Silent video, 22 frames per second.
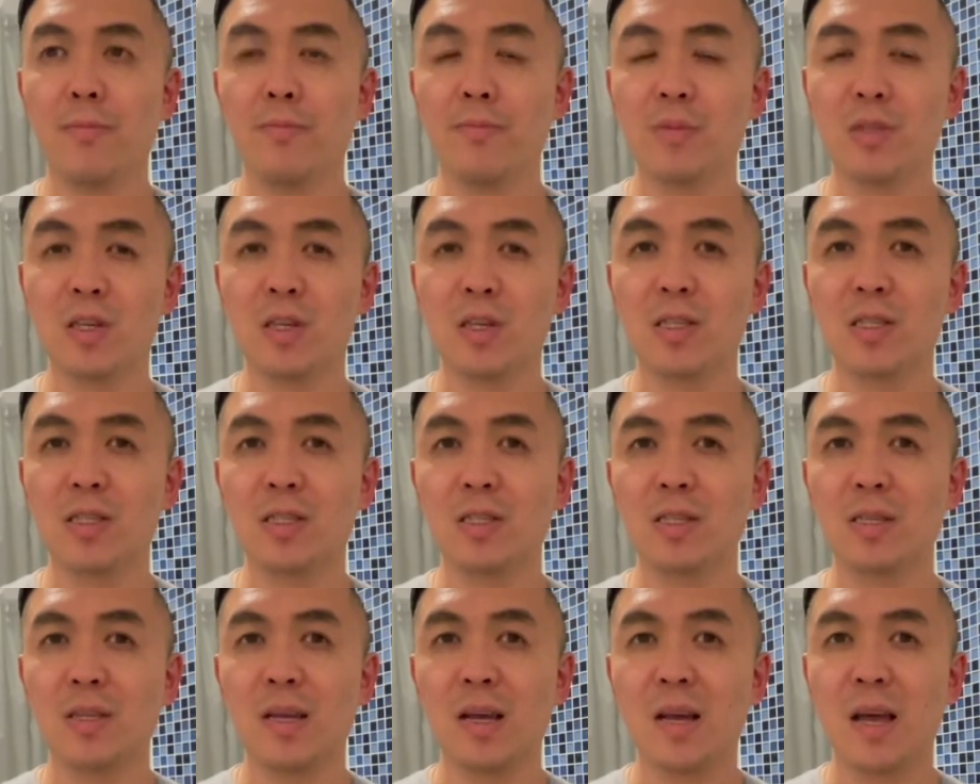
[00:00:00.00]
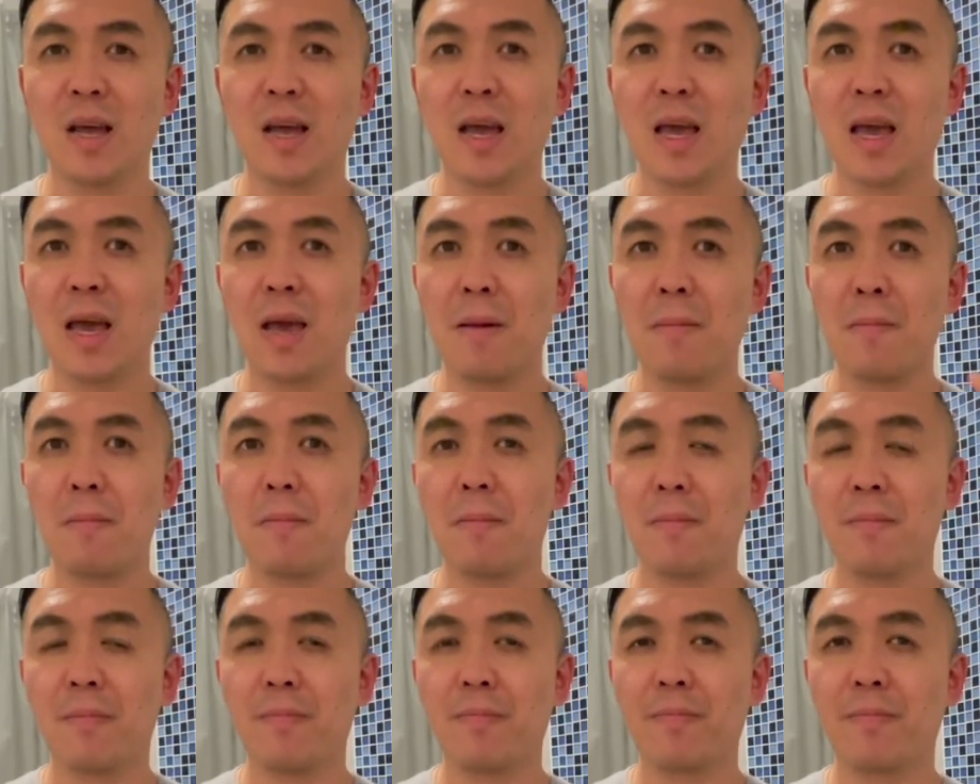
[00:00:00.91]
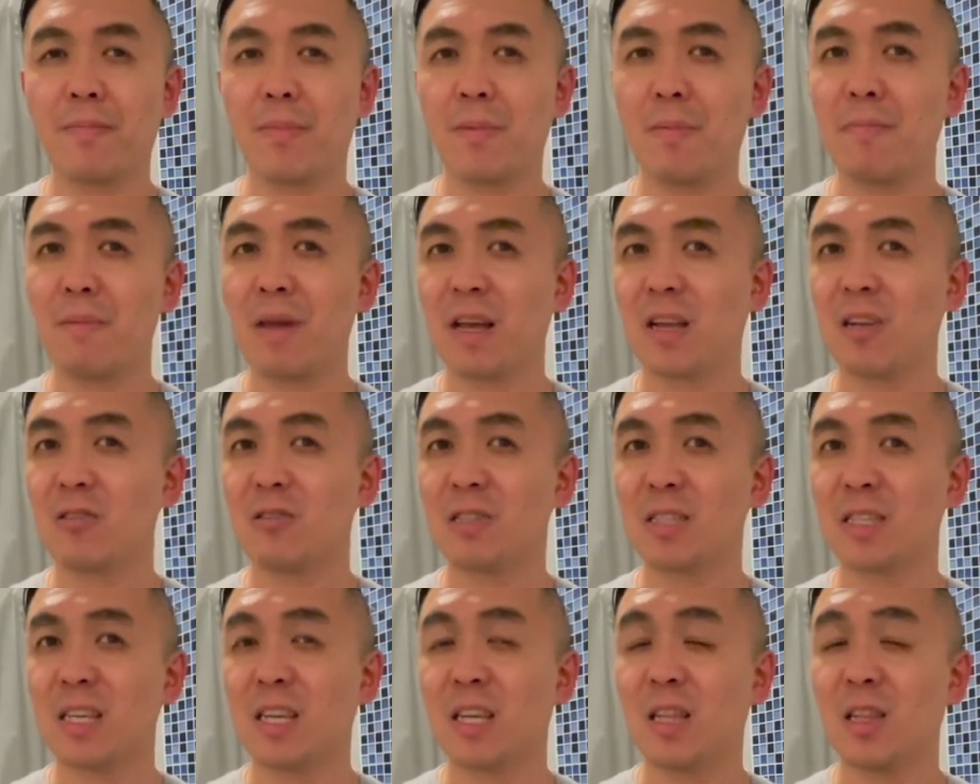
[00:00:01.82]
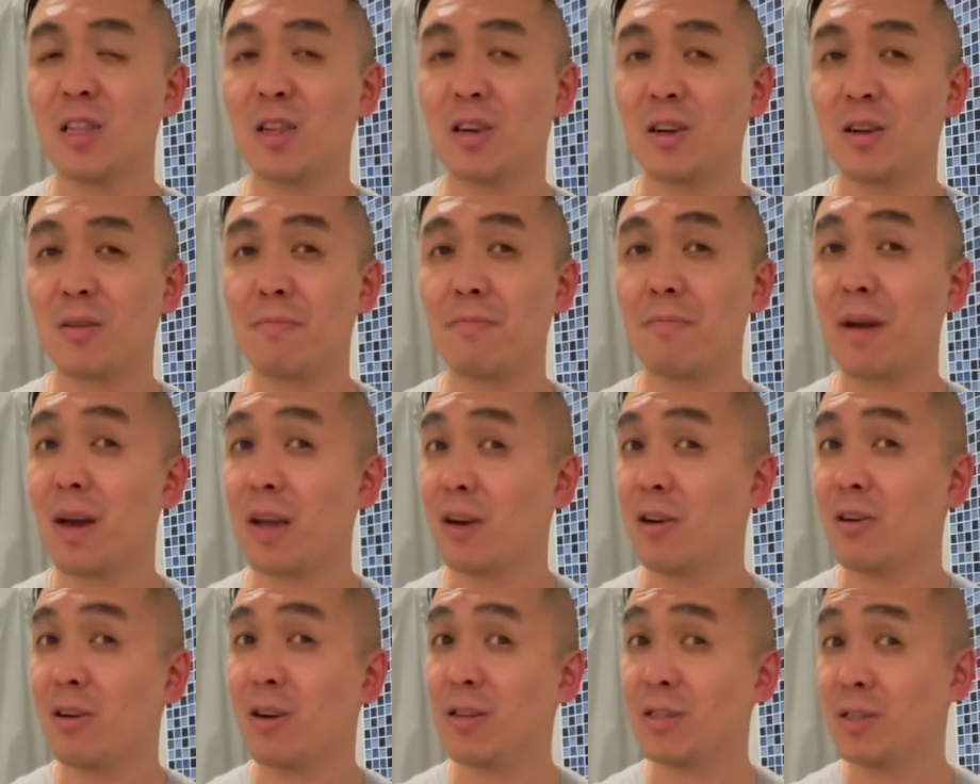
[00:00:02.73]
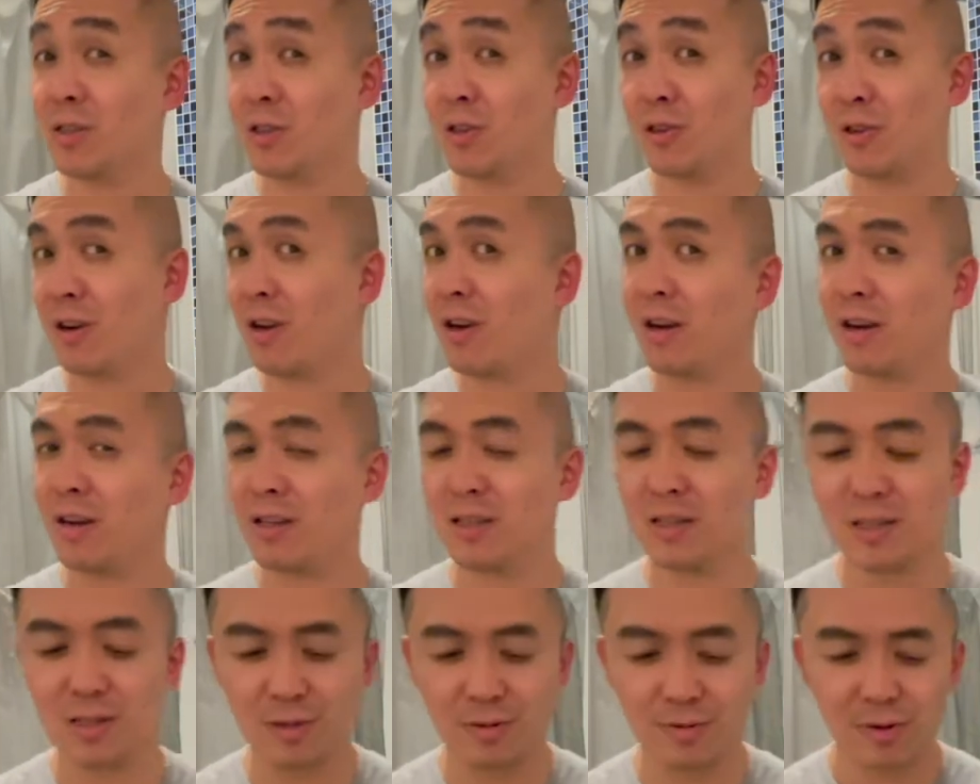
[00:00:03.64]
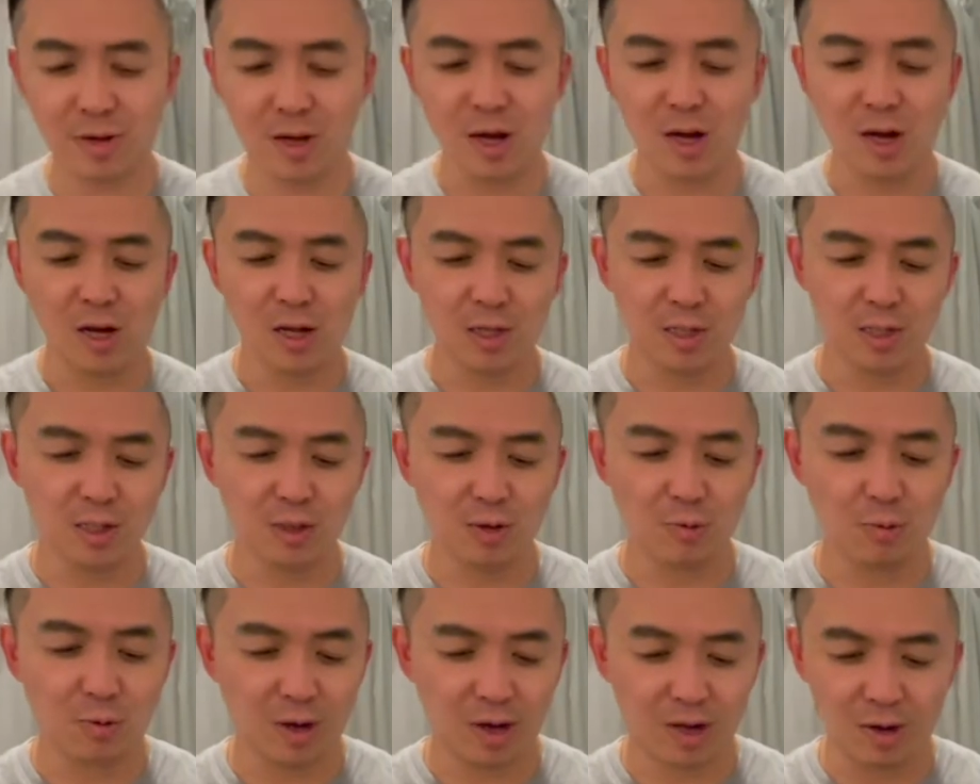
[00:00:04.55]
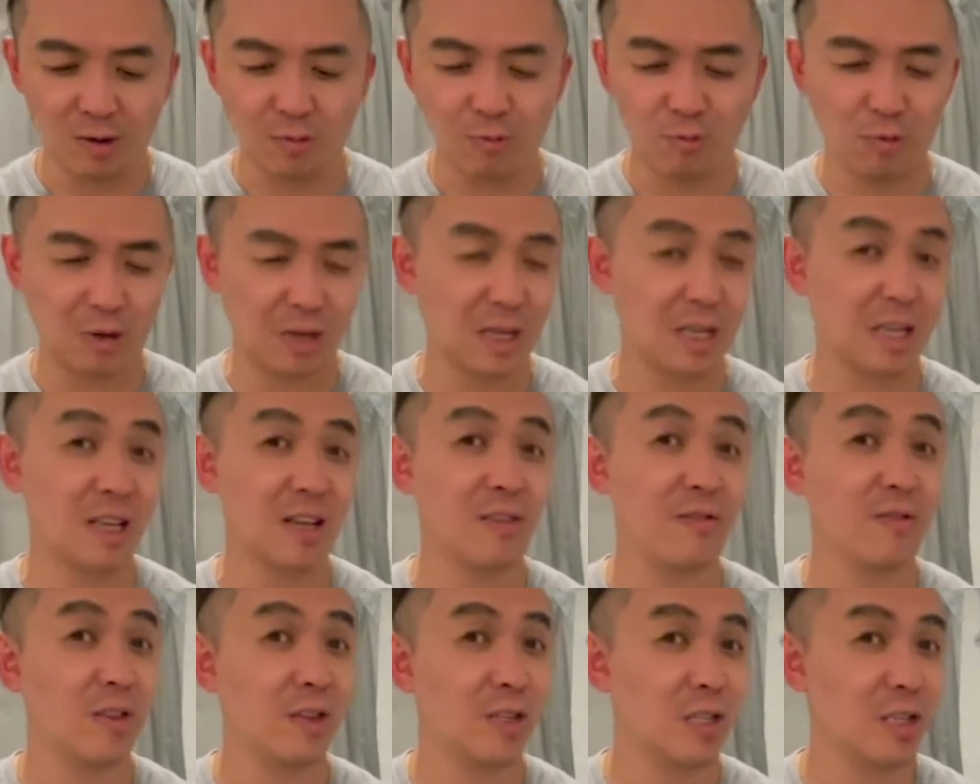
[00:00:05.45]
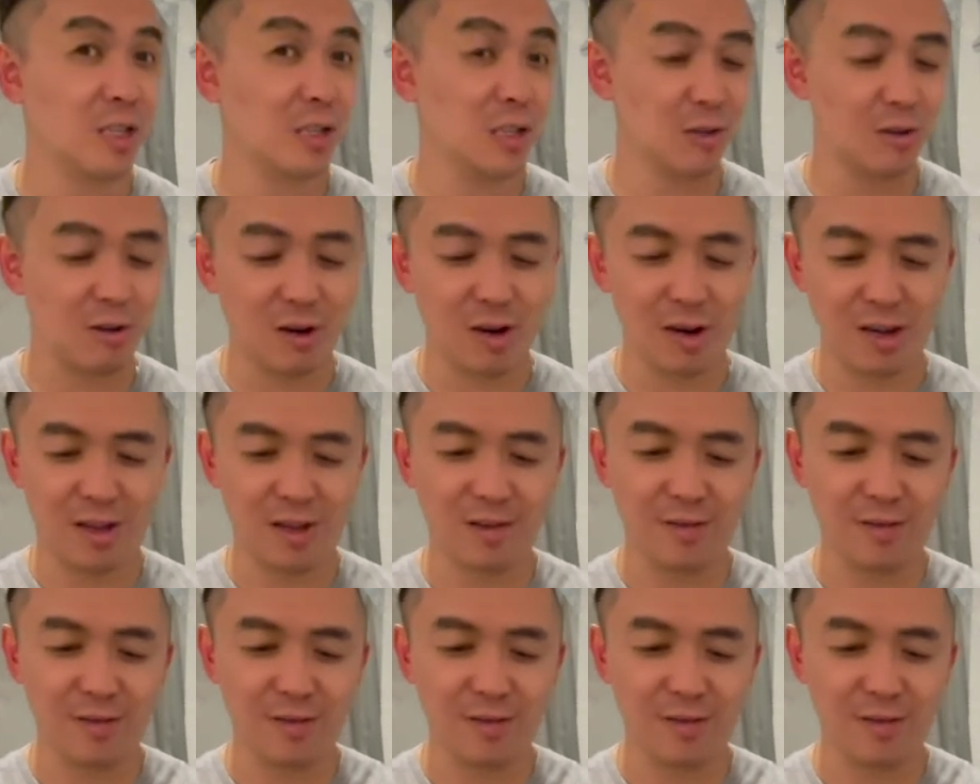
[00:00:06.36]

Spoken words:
just make your skin look better under your eyes. So why don't we give this a try?